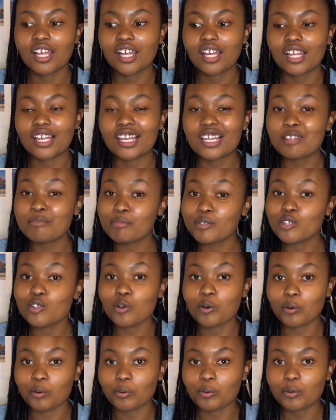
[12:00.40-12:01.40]
let me
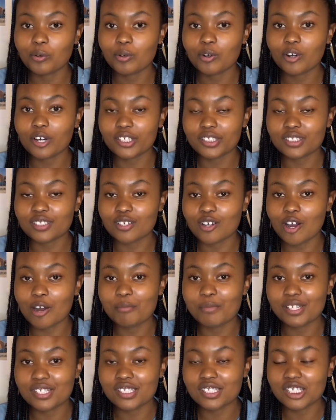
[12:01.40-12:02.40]
know on the
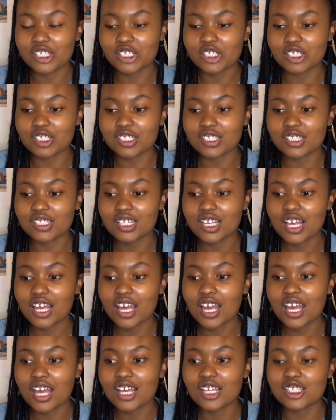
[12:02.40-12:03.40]
comment
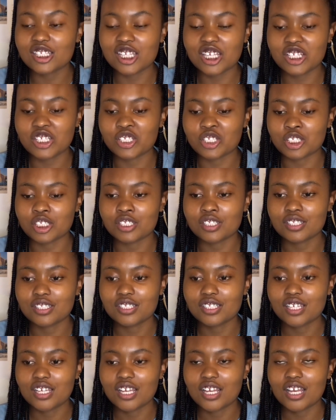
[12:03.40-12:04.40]
section
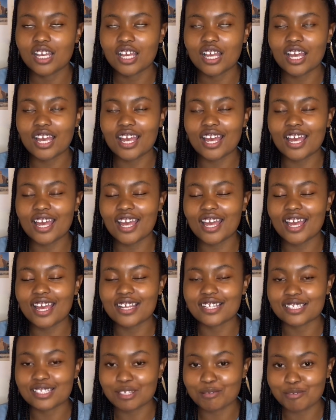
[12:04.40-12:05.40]
and
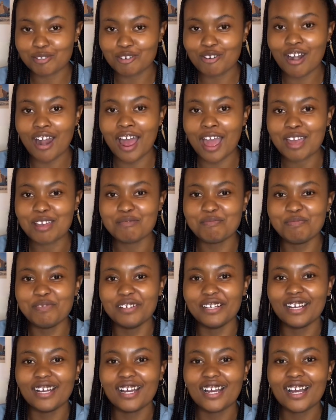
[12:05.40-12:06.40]
subscribe.
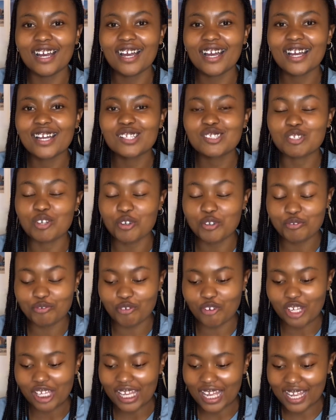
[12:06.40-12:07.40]
Don't
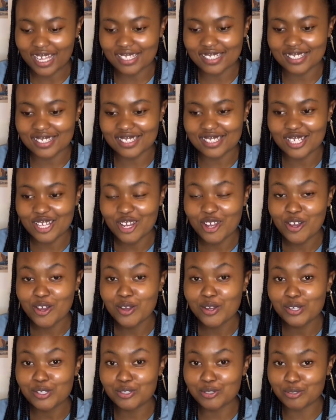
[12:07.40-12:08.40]
forget
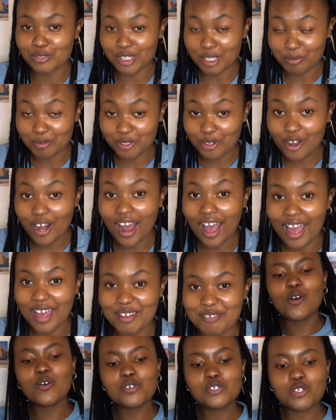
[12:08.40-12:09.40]
to subscribe.
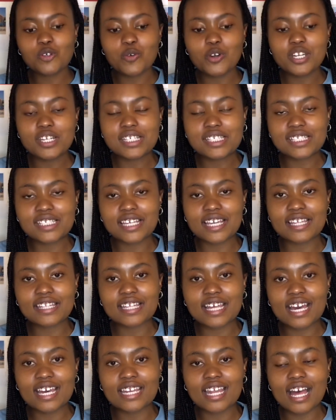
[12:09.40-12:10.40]
Also want to say
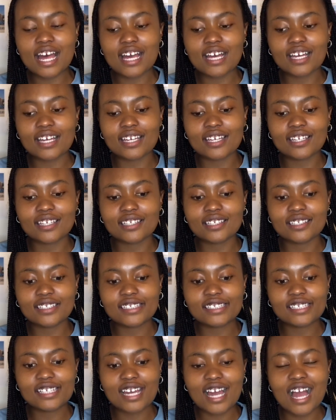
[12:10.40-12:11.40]
that
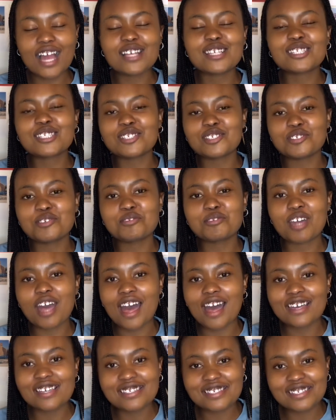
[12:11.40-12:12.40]
I see you
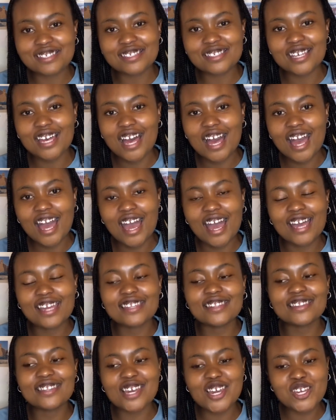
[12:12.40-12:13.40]
guys,
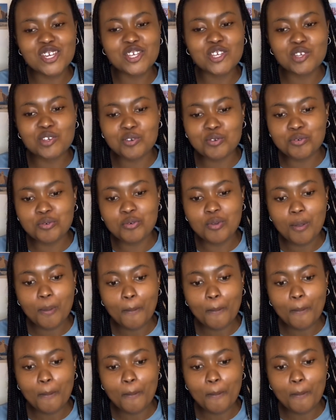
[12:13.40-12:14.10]
and thank you